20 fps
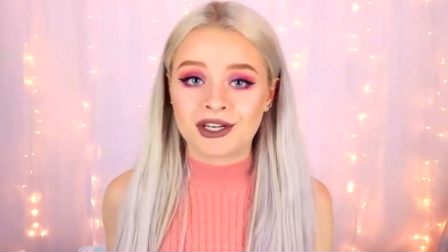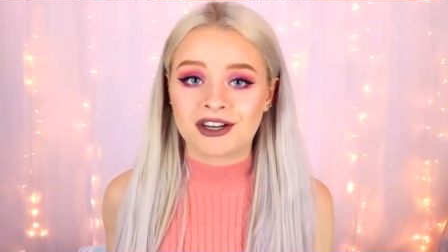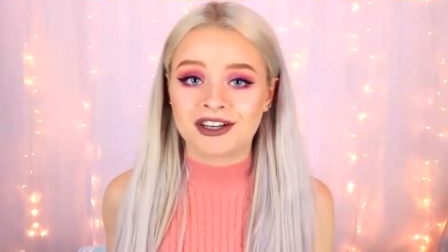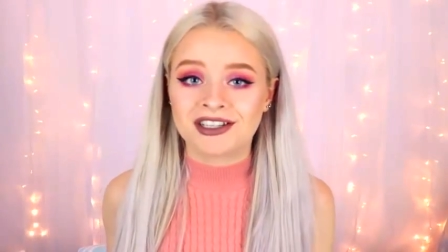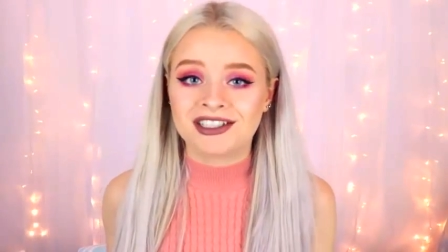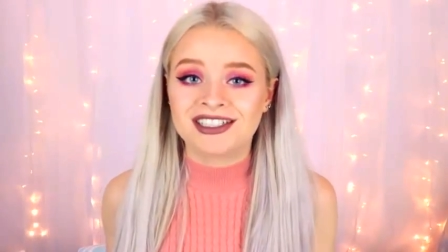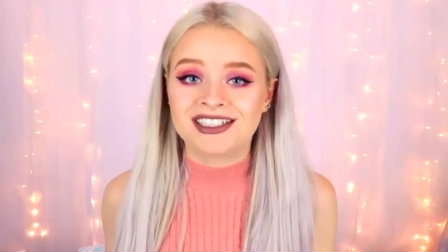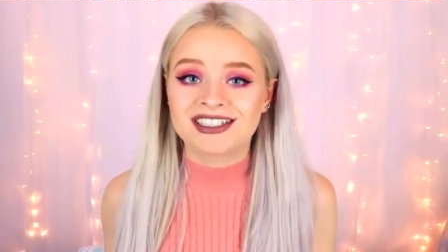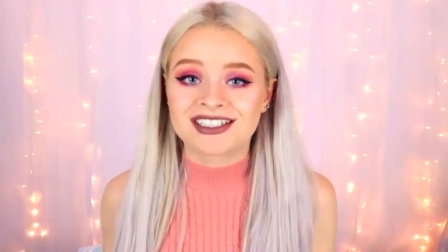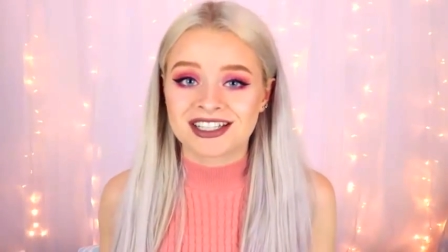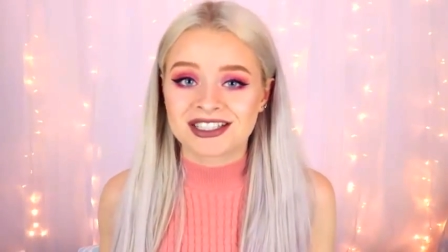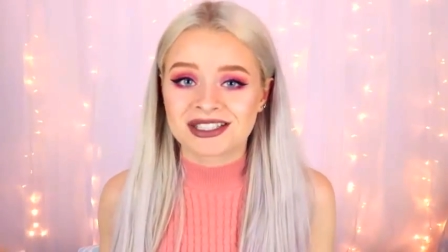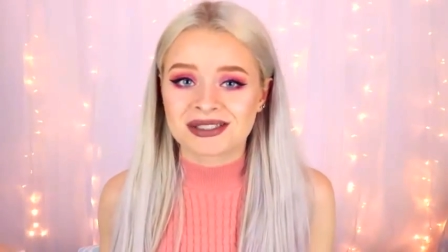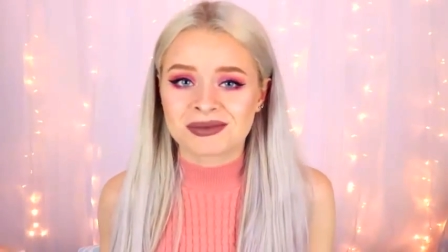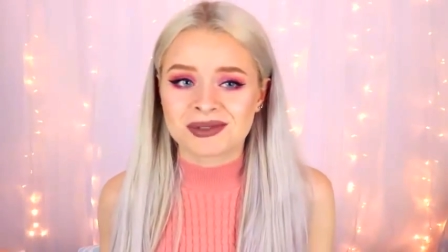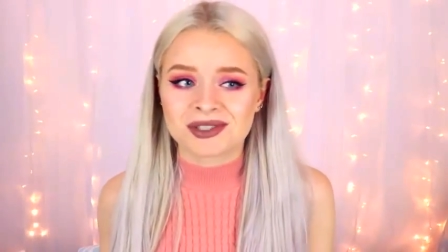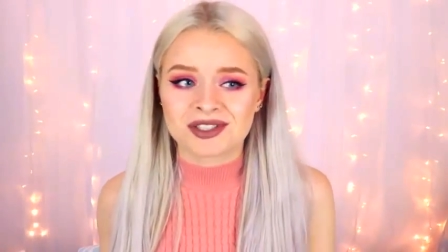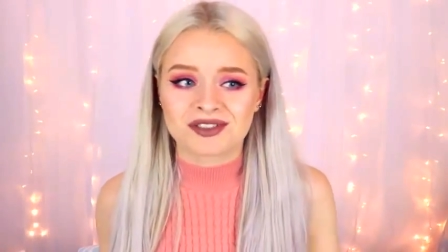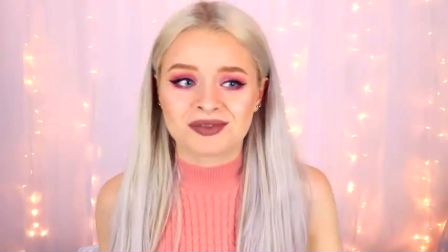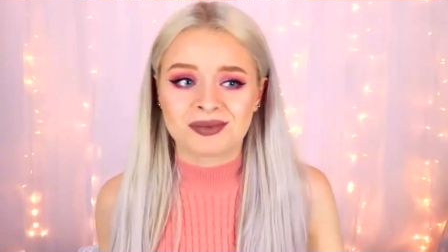kindly sent
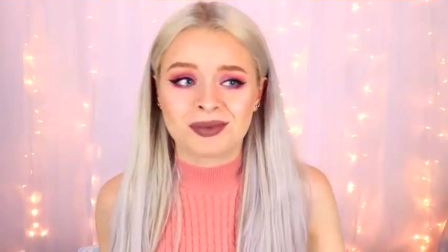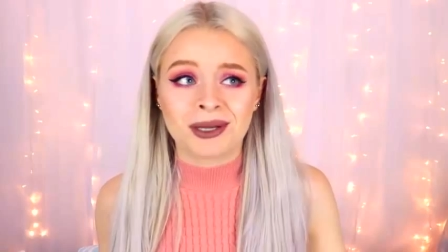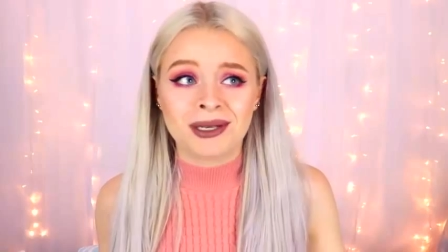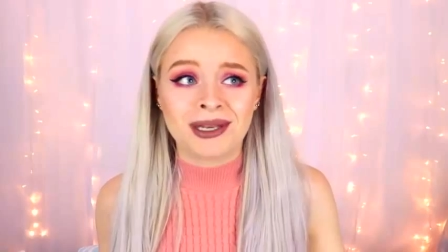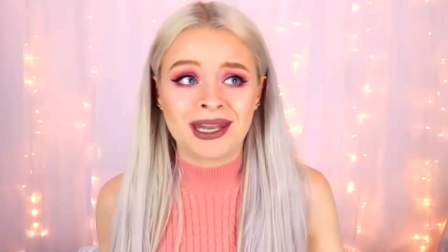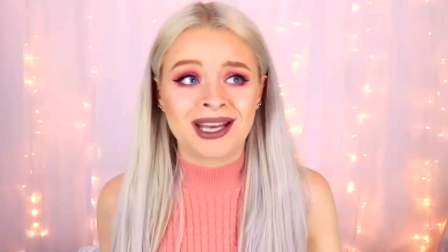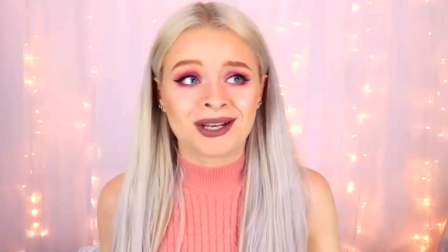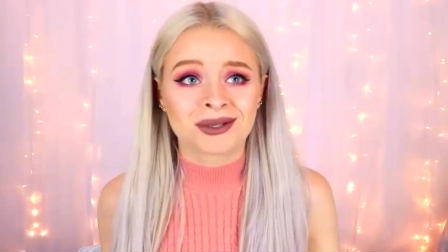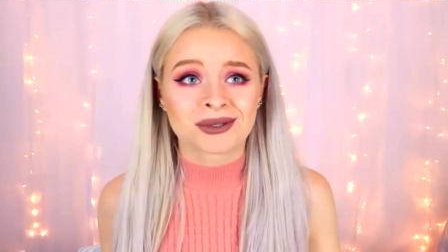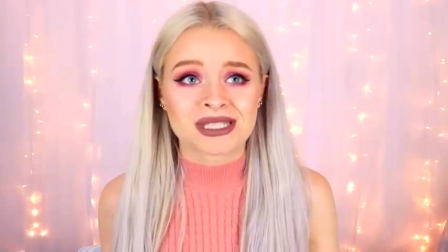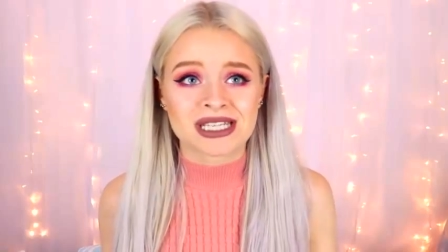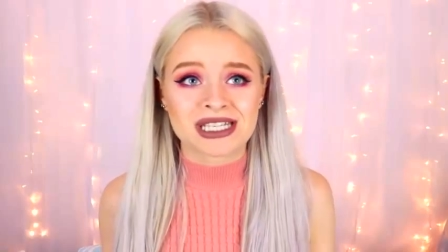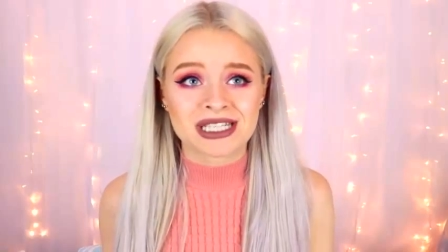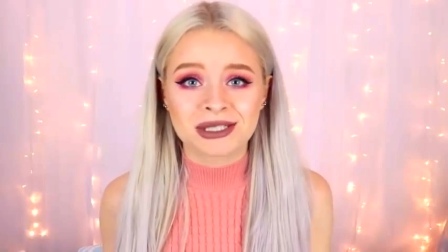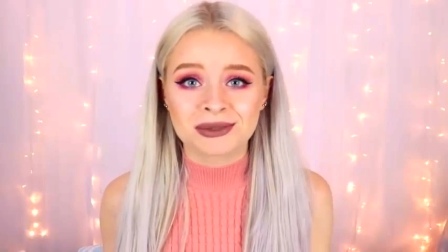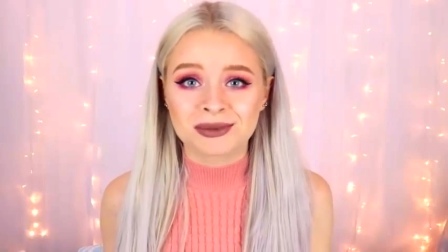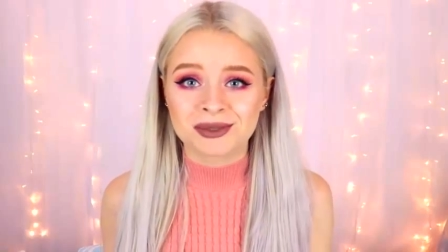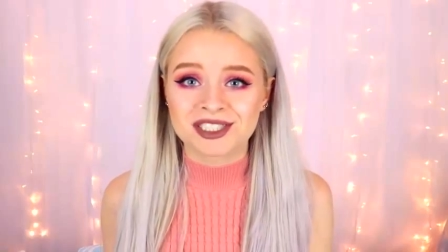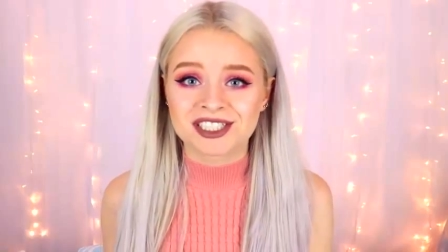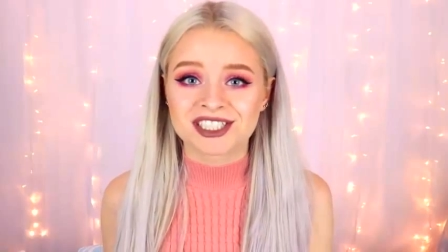some stuff by Nails
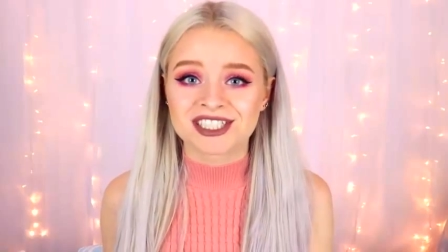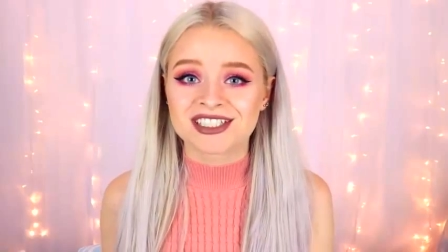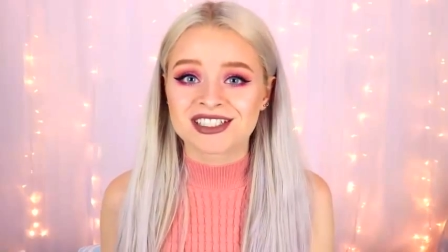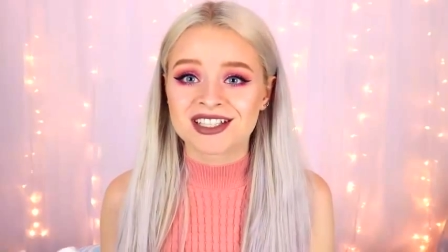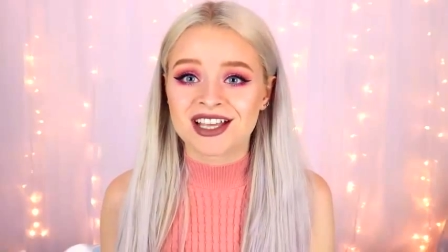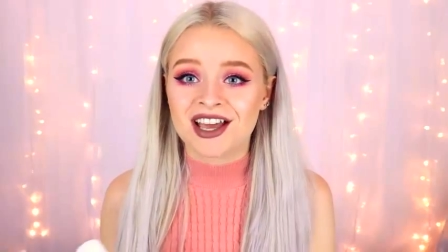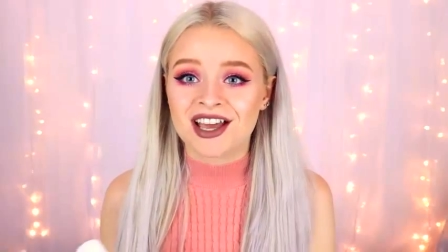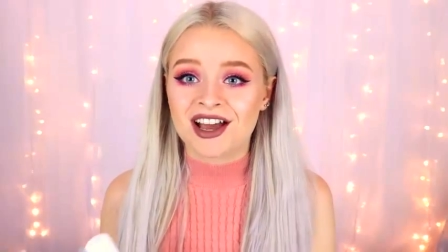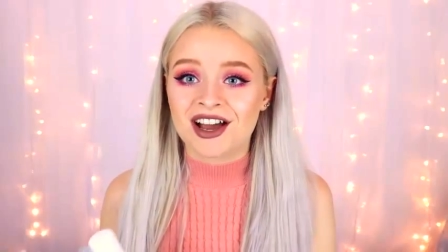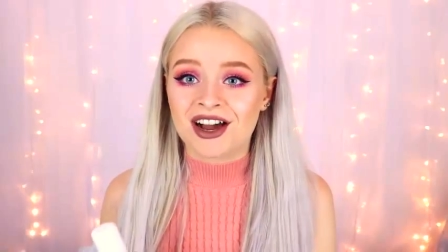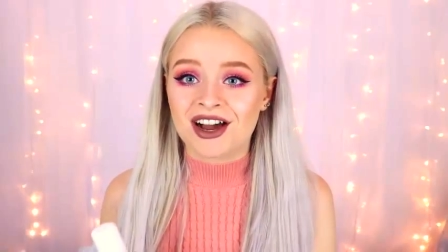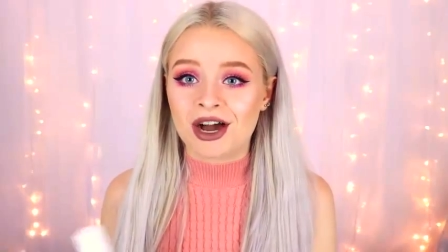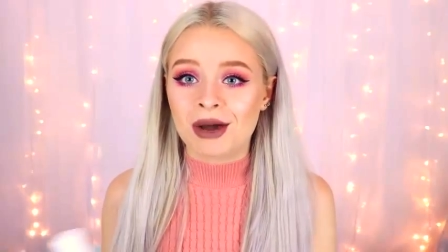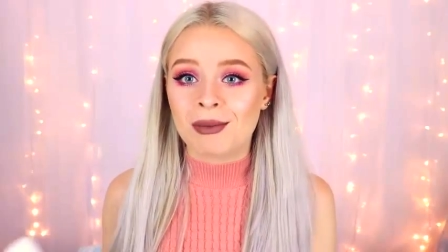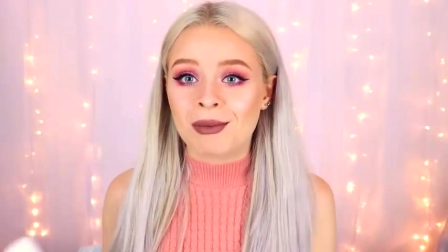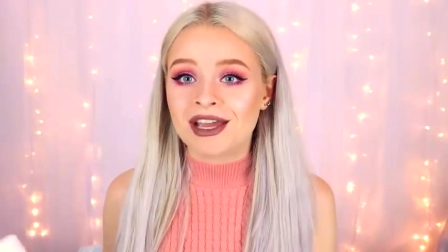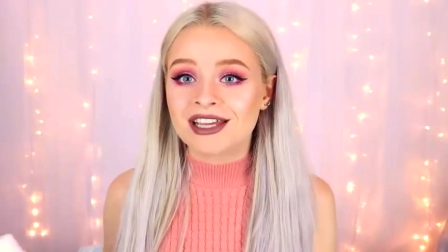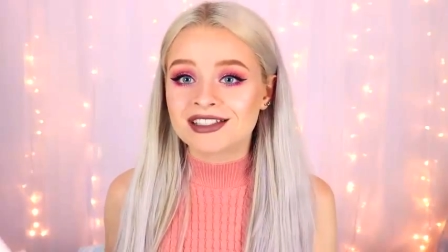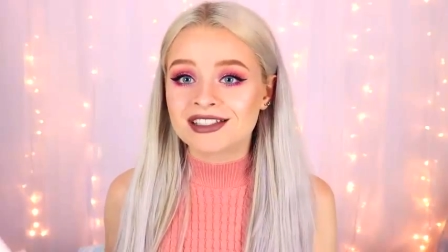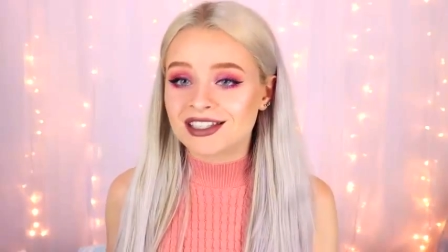Inc, which is
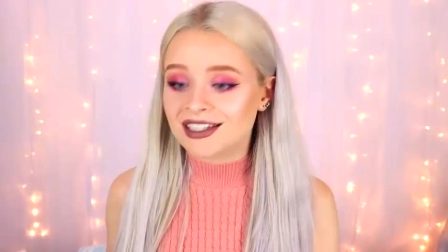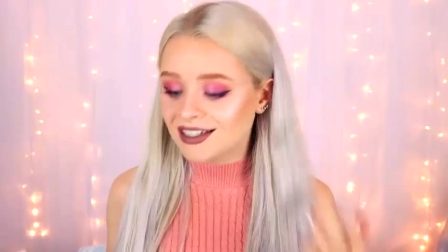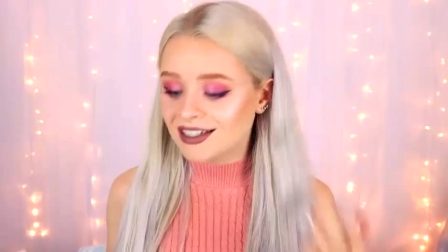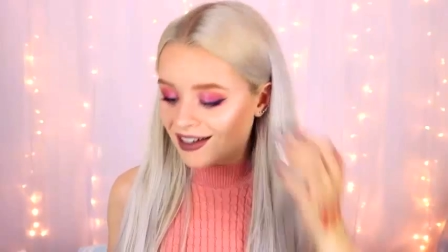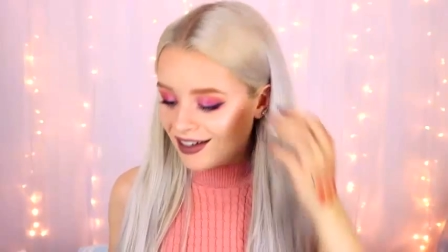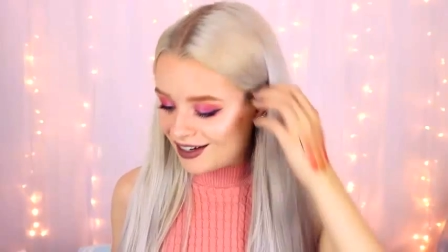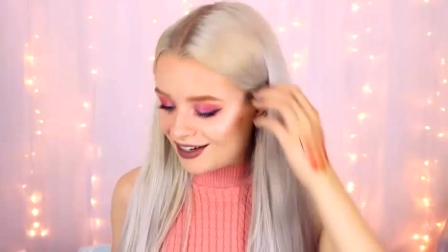amazing.